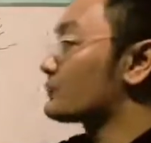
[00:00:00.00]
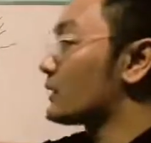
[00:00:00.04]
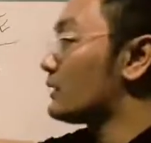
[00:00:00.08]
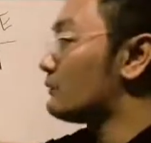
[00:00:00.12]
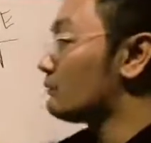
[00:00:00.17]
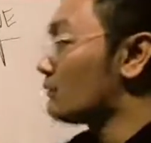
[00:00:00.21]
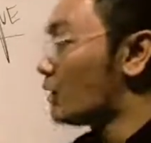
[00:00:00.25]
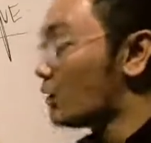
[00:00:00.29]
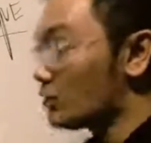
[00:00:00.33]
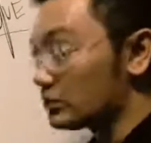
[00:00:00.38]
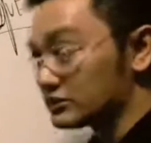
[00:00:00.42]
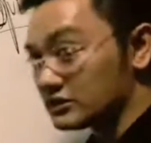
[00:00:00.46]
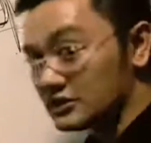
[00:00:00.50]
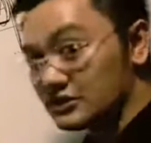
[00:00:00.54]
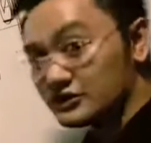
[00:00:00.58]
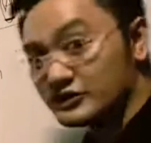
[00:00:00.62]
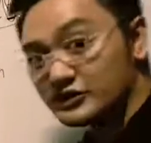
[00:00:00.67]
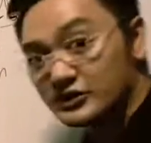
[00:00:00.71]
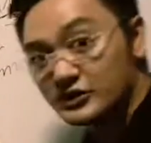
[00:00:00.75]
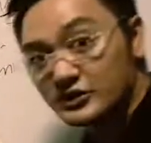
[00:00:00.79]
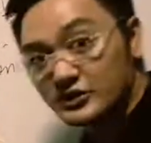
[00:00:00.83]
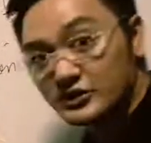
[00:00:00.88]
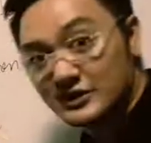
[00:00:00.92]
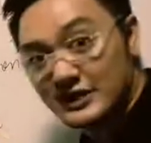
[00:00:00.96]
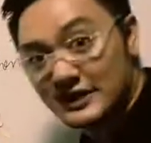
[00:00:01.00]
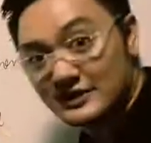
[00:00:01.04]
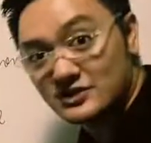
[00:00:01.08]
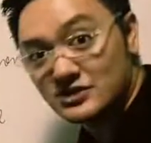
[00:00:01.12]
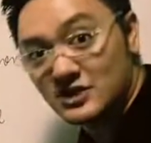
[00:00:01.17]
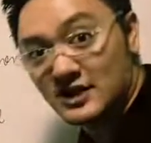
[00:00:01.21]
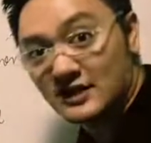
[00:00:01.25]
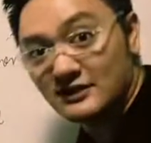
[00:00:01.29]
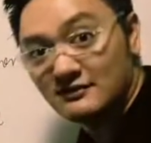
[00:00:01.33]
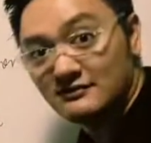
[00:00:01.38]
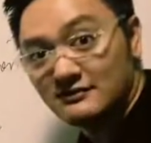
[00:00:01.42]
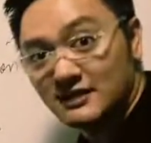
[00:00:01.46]
To promote
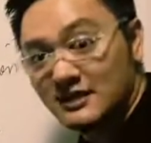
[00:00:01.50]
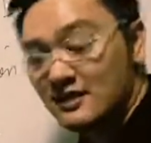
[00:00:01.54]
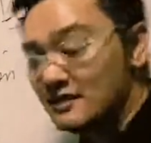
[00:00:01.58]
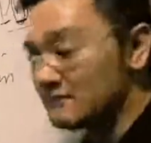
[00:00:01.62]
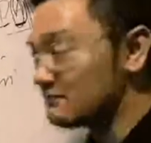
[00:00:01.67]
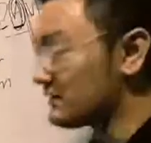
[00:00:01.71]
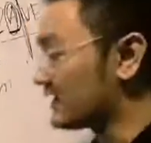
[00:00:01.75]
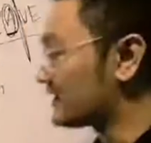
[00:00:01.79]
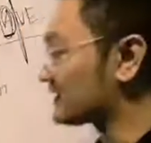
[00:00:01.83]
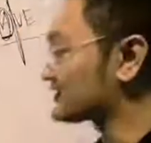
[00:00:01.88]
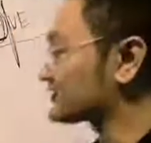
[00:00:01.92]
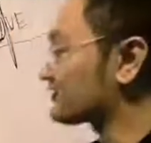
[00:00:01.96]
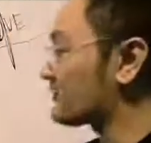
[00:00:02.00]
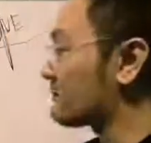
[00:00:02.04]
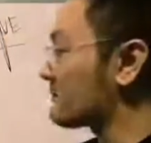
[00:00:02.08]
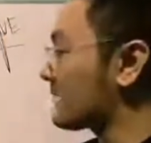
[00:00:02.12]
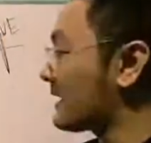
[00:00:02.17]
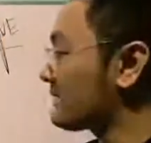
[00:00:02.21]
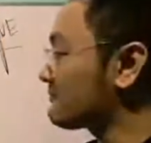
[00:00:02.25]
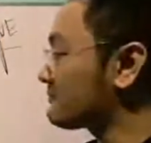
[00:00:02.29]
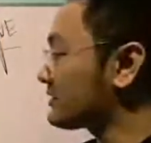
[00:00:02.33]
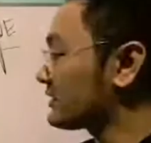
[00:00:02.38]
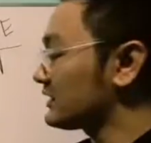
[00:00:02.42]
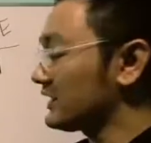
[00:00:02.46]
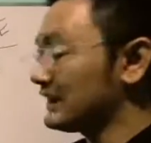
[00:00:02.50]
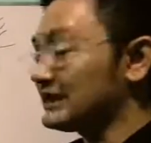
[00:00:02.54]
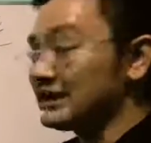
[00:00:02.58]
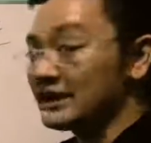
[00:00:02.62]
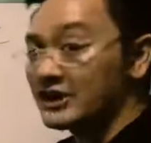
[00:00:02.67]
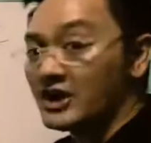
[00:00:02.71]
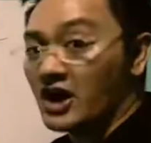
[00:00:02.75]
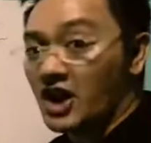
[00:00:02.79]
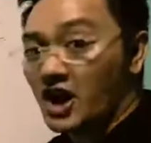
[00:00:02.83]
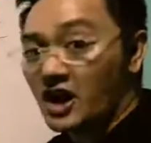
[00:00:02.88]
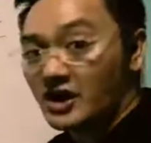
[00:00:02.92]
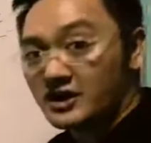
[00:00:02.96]
circulation. Because
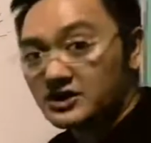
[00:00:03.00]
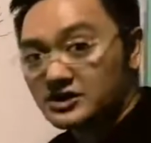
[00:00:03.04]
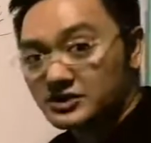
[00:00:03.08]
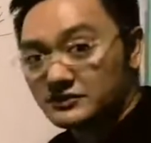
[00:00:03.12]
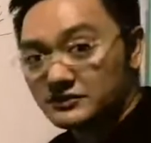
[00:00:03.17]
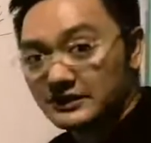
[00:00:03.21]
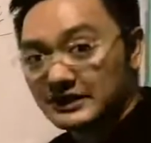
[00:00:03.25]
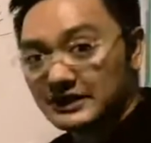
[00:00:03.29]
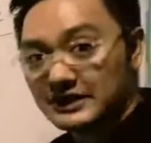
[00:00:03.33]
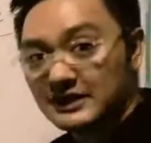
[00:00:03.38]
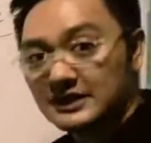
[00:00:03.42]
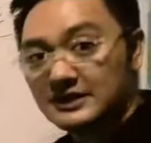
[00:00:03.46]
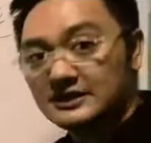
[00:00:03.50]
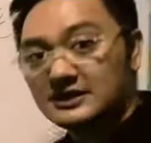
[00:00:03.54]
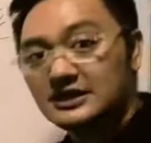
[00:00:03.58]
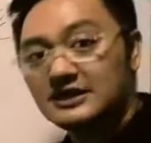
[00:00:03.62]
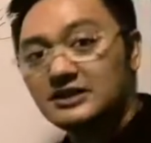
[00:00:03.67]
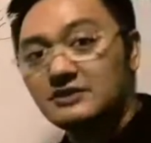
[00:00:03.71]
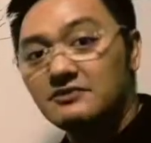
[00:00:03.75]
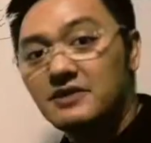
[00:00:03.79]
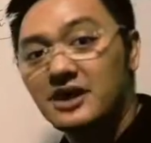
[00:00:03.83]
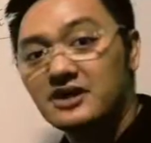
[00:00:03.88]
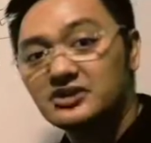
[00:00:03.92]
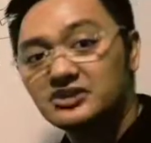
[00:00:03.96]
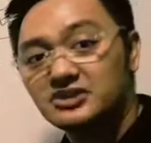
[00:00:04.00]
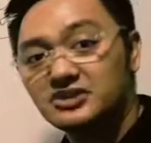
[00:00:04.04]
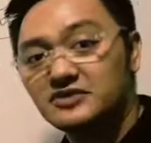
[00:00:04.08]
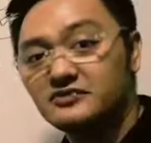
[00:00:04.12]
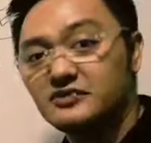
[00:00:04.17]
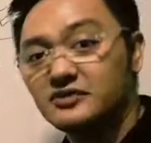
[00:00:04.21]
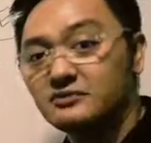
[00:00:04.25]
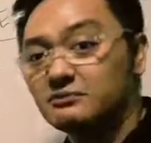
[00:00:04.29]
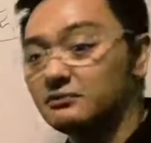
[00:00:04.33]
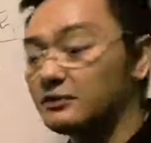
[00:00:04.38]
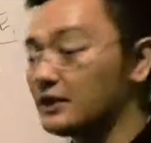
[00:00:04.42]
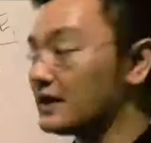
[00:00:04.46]
remember, in an artery, the
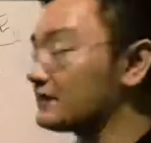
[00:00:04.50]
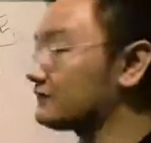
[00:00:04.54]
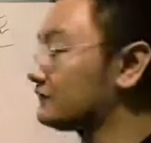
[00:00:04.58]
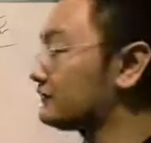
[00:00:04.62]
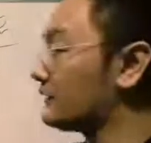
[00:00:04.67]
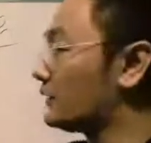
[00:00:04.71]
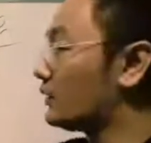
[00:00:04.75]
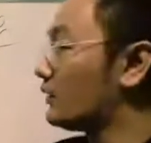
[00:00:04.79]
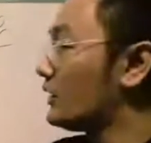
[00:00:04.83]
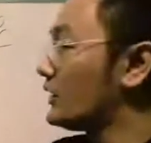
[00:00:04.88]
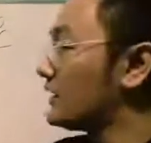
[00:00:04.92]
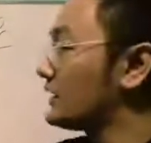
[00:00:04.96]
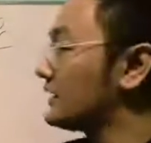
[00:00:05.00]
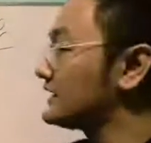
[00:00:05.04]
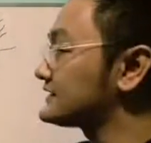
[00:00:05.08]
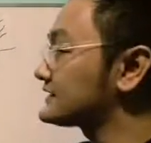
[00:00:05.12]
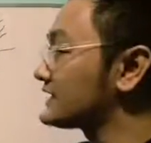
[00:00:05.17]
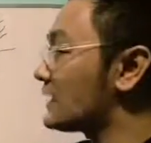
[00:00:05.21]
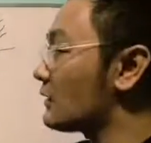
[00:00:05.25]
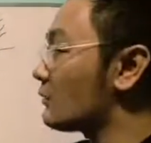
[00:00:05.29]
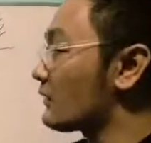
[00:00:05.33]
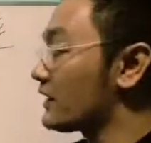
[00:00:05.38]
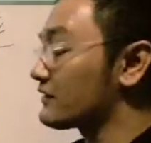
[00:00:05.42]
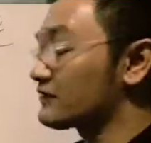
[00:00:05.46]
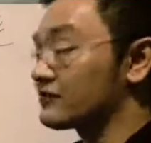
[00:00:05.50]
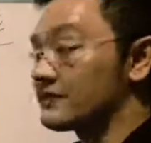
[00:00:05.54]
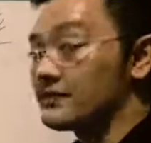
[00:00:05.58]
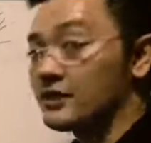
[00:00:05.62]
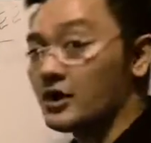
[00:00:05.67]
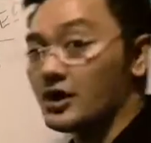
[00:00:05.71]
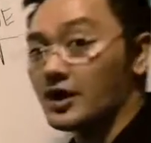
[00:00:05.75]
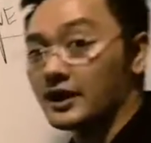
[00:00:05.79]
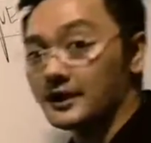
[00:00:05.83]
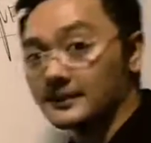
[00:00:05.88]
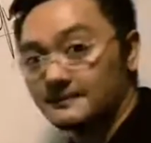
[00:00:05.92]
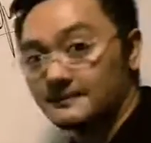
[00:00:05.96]
direction of your blood flow is
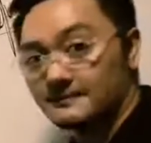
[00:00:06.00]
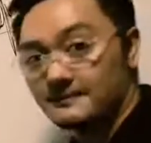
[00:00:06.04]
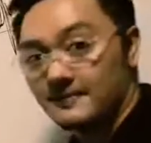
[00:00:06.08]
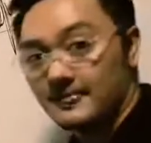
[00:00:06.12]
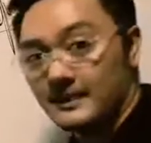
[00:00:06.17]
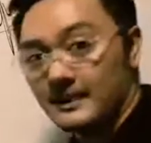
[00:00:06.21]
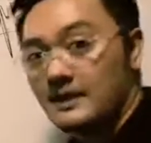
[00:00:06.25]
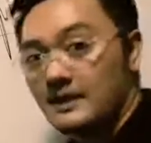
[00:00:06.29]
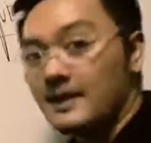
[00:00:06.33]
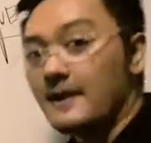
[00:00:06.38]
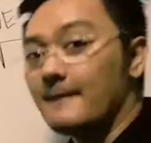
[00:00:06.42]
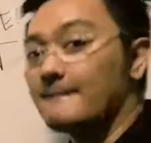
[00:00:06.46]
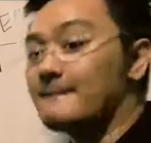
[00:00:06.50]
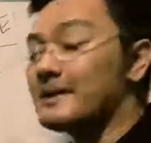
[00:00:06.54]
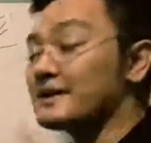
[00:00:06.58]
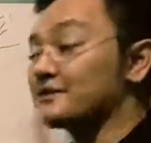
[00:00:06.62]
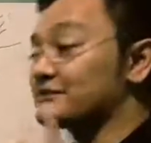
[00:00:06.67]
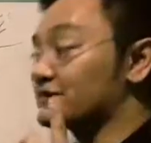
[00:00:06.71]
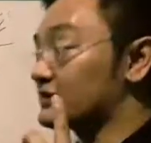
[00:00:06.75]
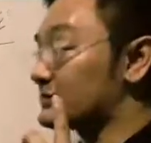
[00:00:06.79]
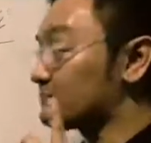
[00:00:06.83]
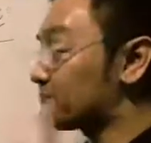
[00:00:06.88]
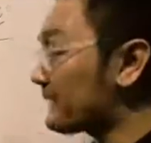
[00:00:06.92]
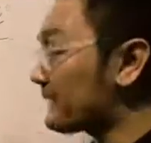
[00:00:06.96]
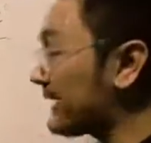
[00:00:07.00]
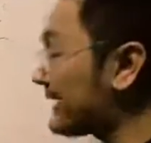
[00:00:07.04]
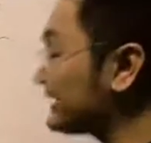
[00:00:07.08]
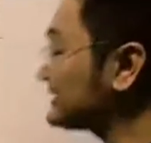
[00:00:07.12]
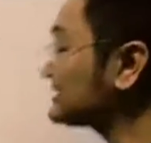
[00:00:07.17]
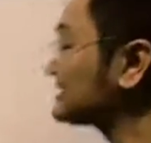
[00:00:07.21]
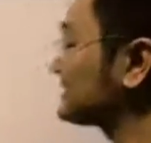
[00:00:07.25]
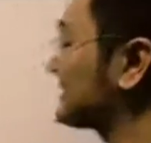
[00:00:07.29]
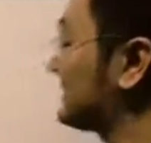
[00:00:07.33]
away from the heart. But for